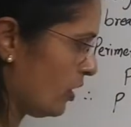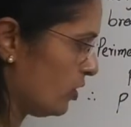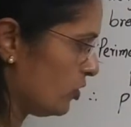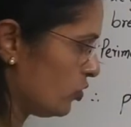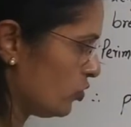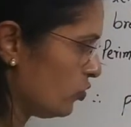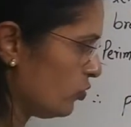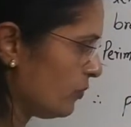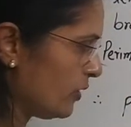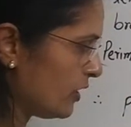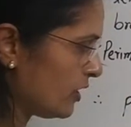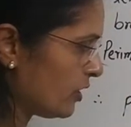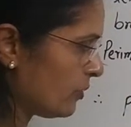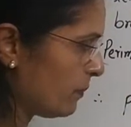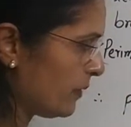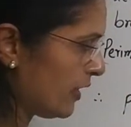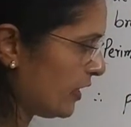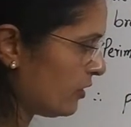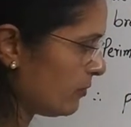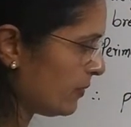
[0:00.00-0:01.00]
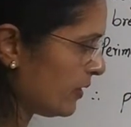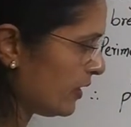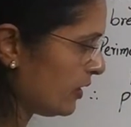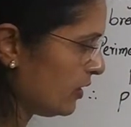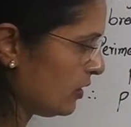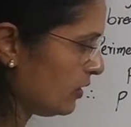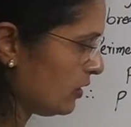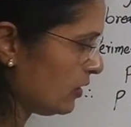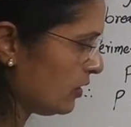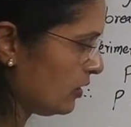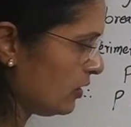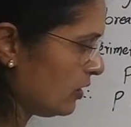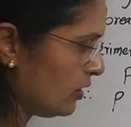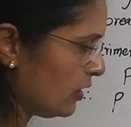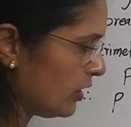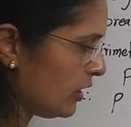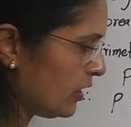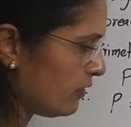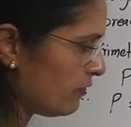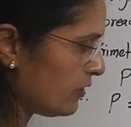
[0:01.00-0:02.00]
2 multiplied by
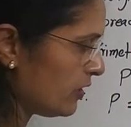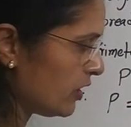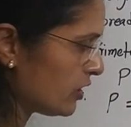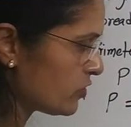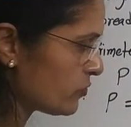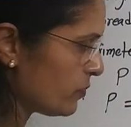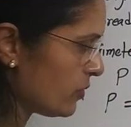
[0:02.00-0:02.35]
11x